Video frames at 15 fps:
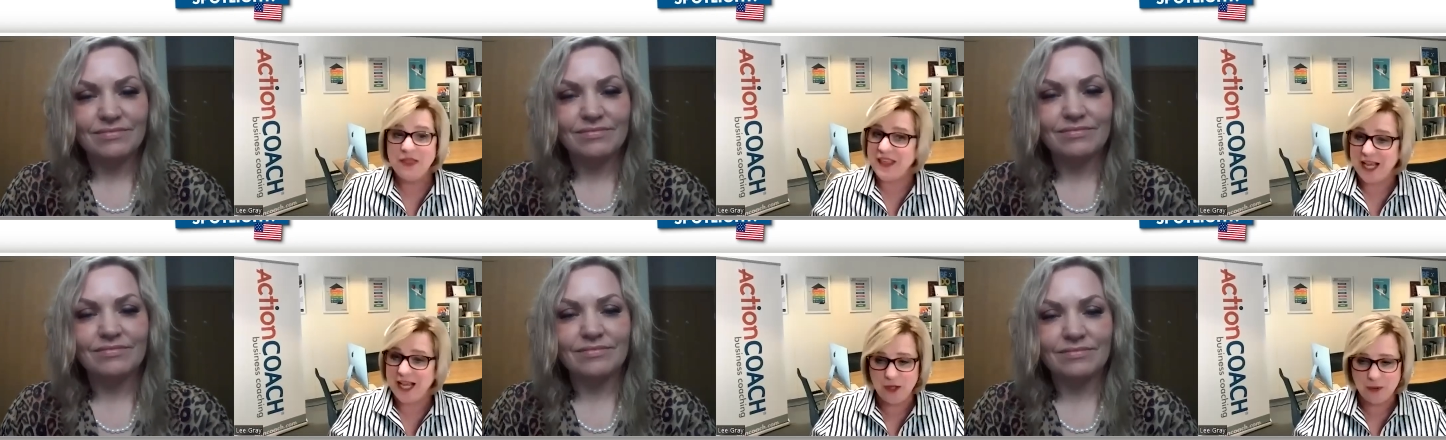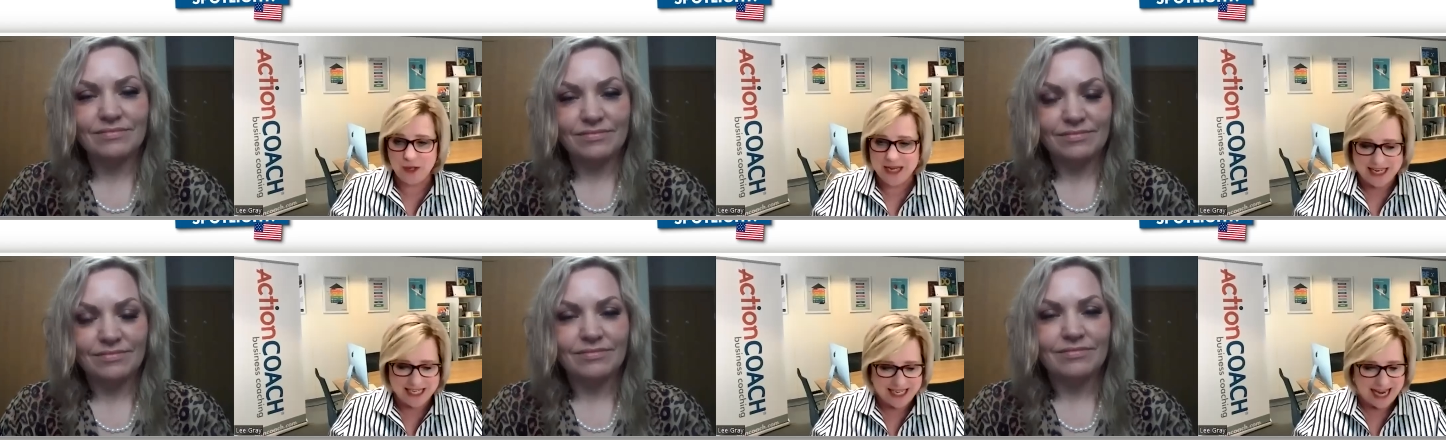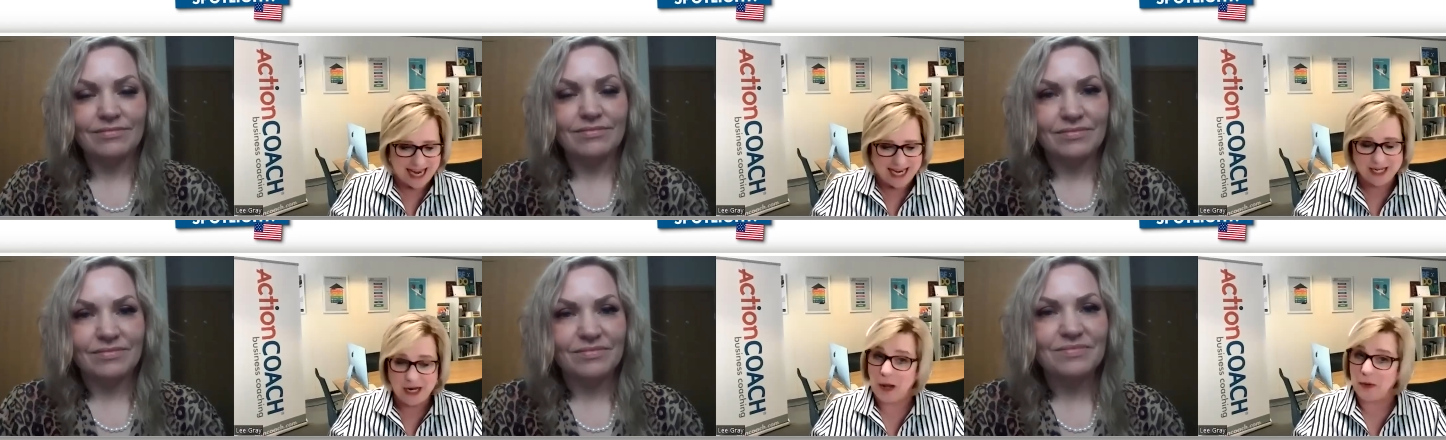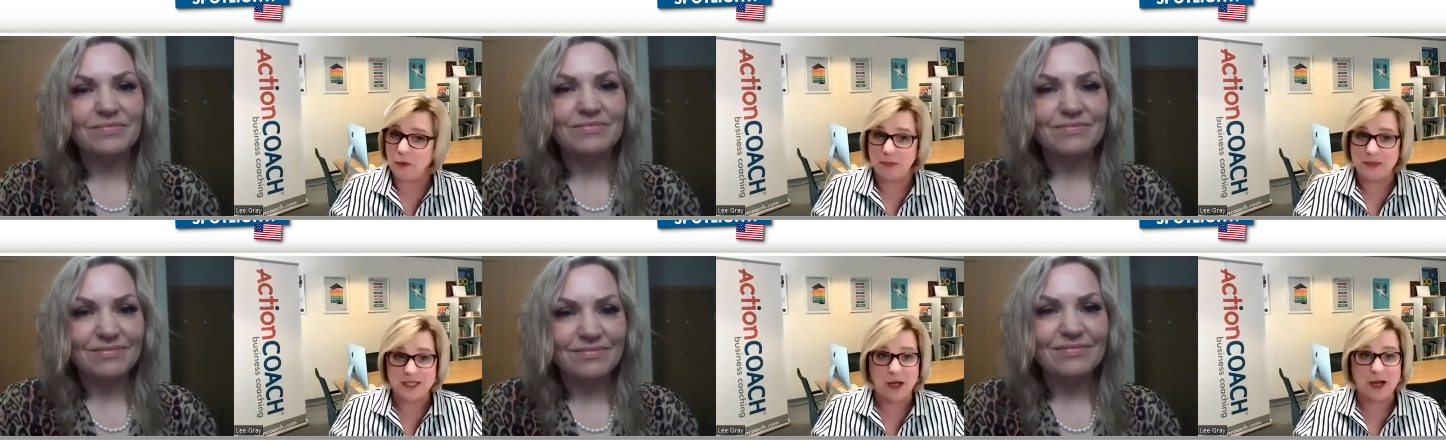Speaker 1: thank you again, Kate, and I will
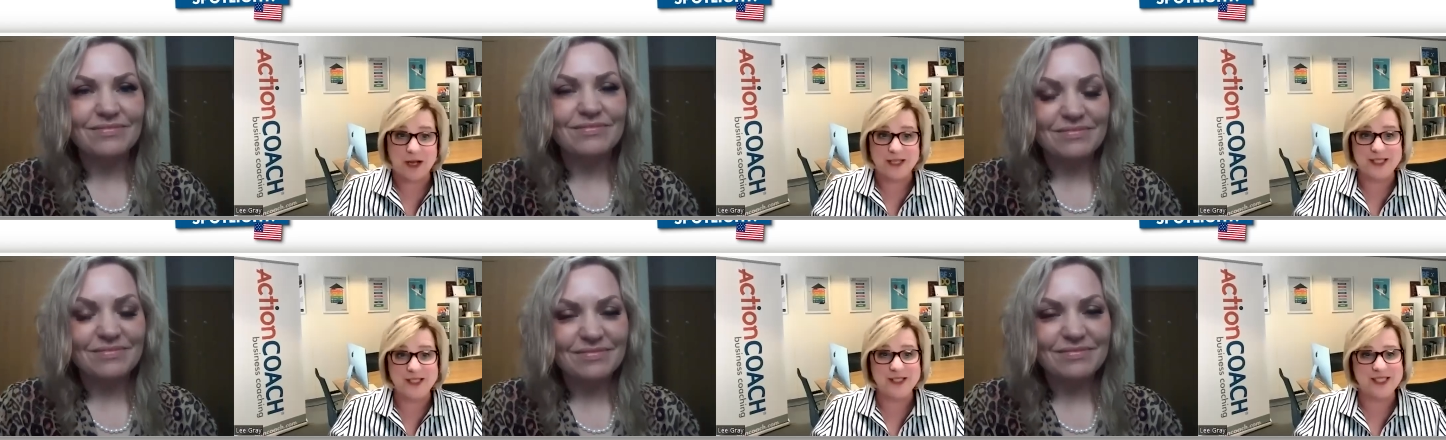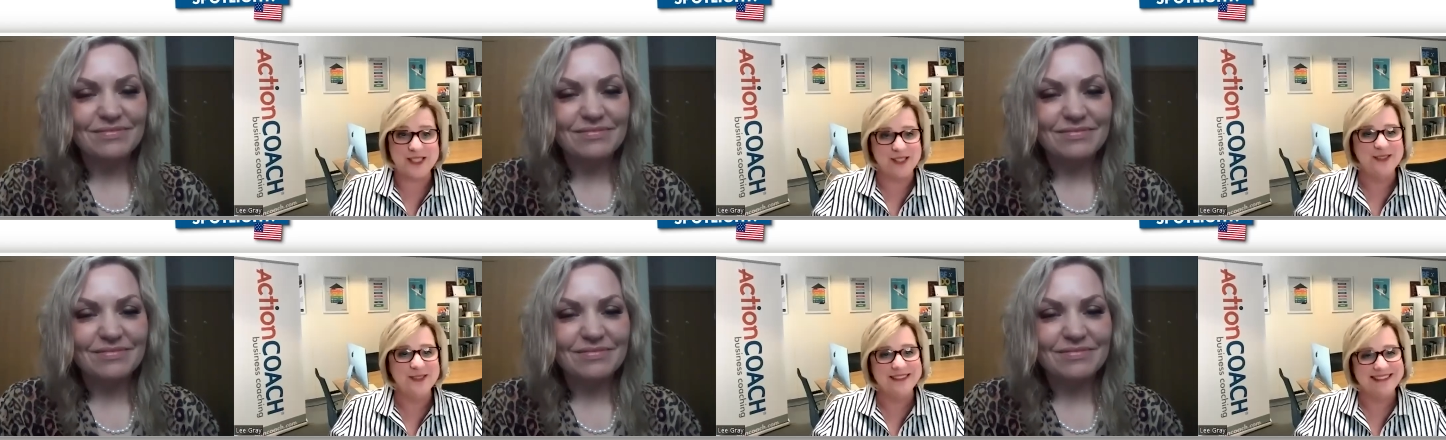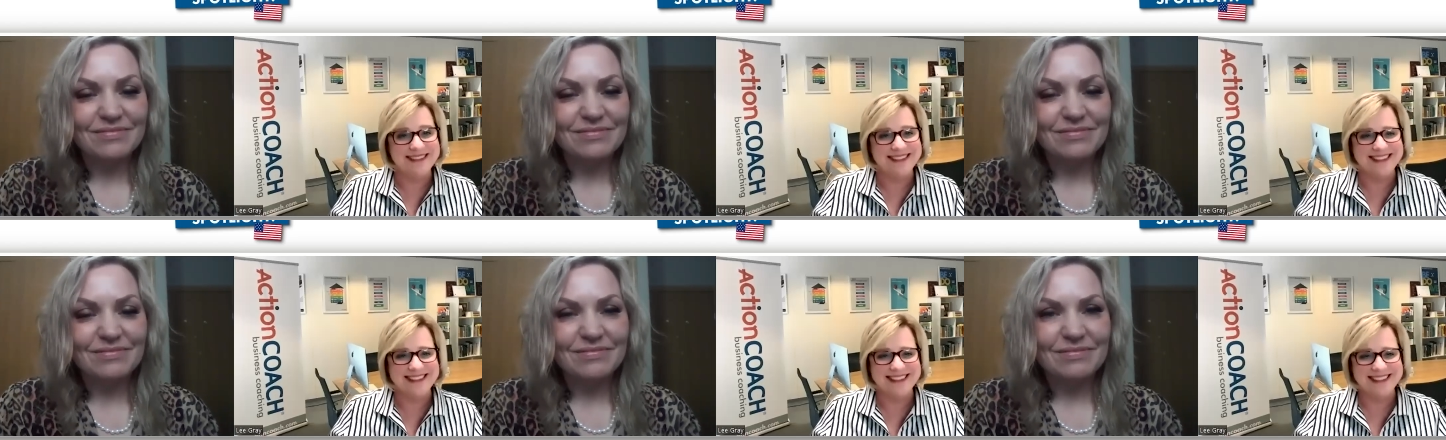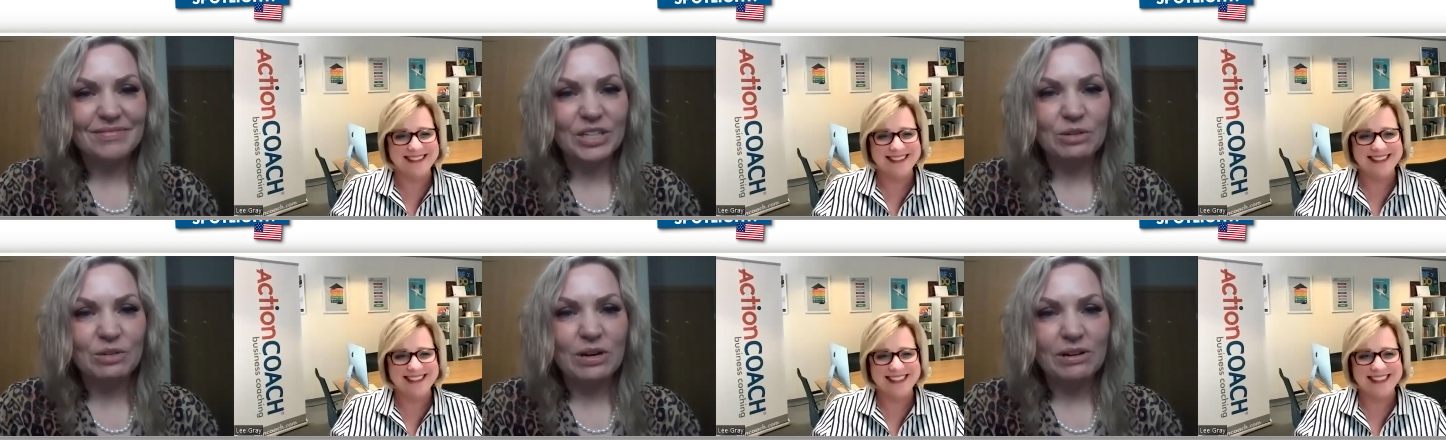be talking to you soon.
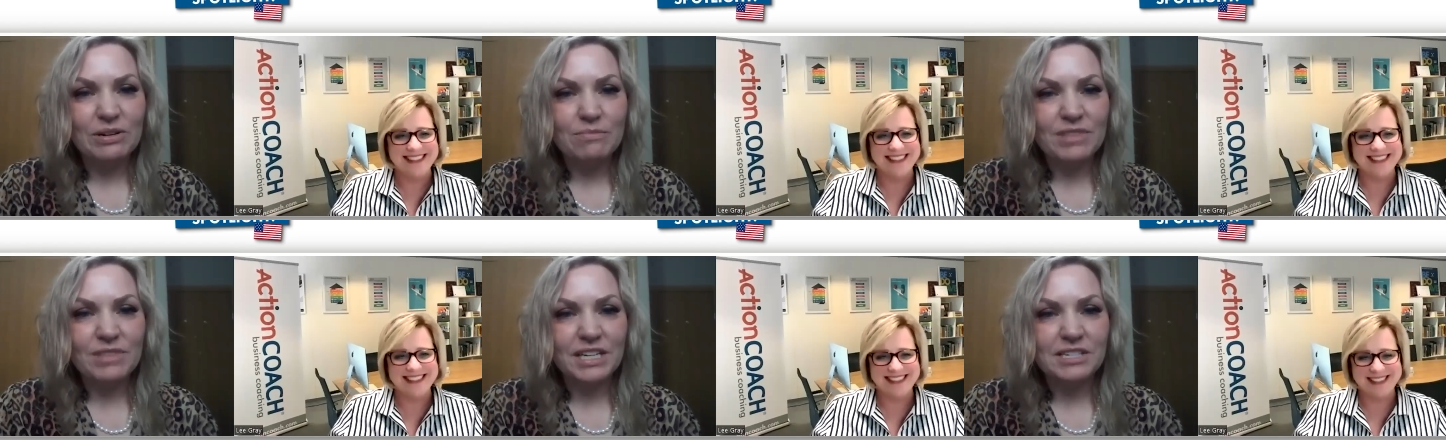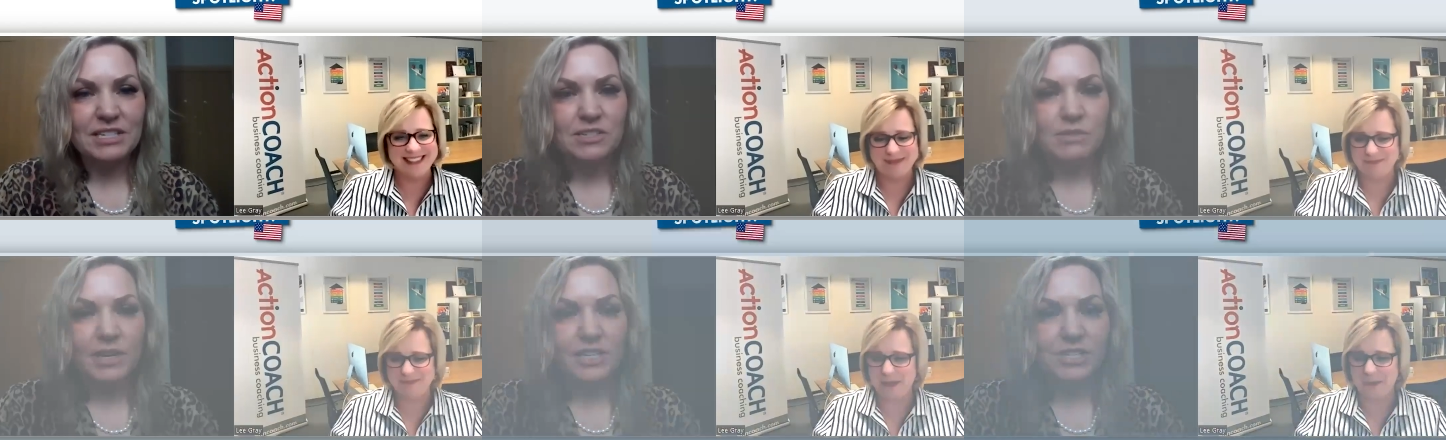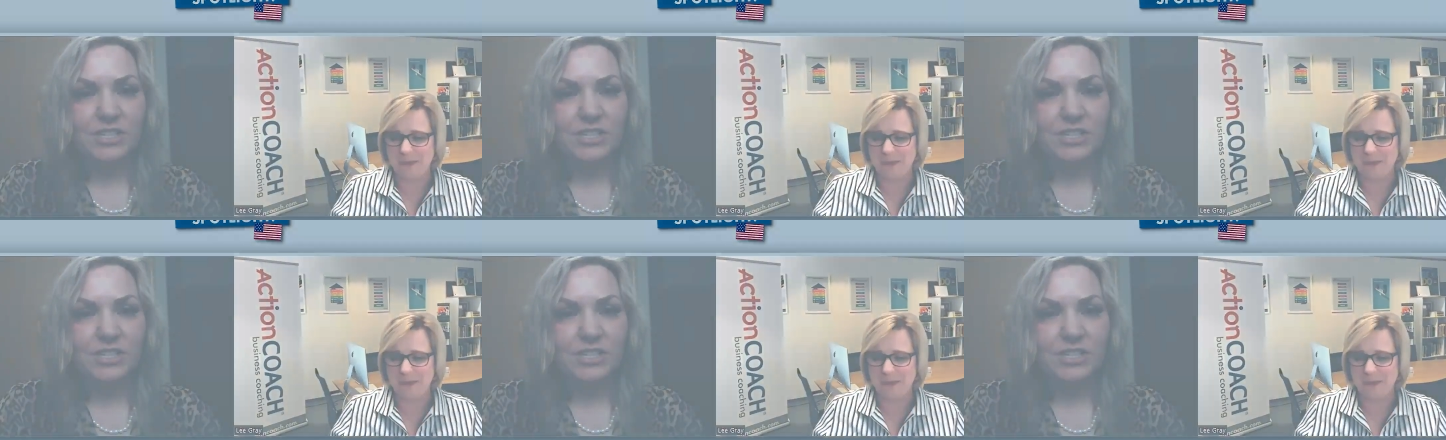
Speaker 2: Welcome. Thank you so much.